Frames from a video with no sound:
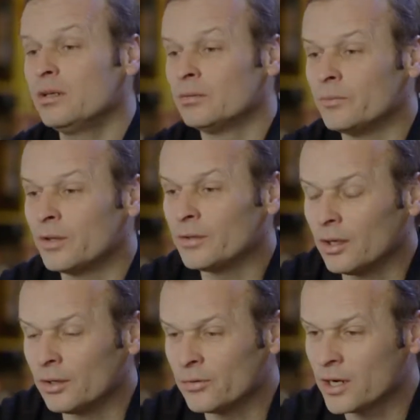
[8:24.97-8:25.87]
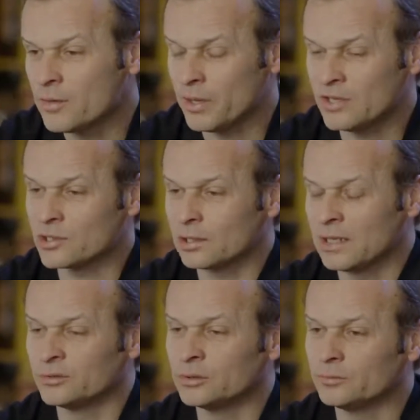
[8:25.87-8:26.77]
you know, on a very basic
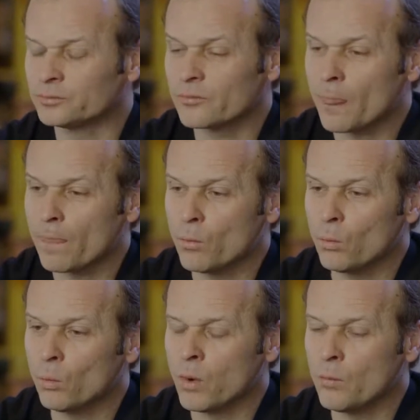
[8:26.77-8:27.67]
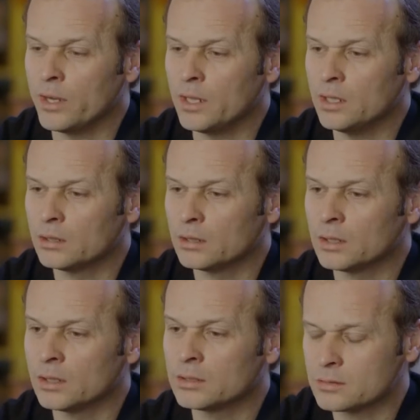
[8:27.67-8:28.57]
level, when we
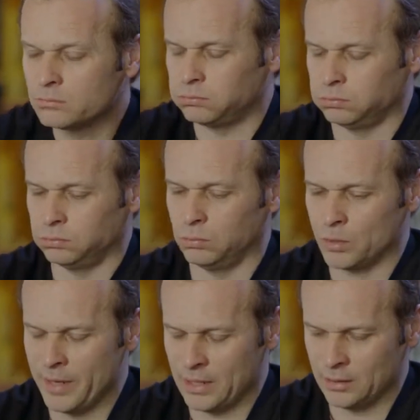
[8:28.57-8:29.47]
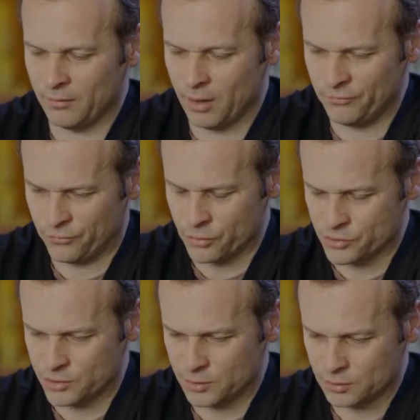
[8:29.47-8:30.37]
uh, so we're making a, a
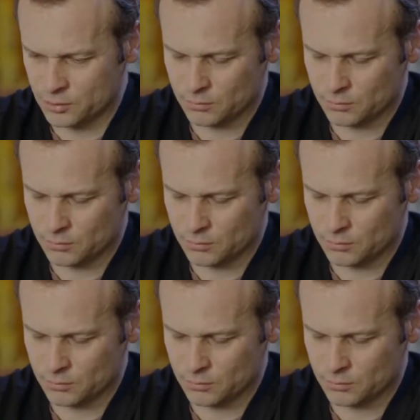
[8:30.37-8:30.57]
first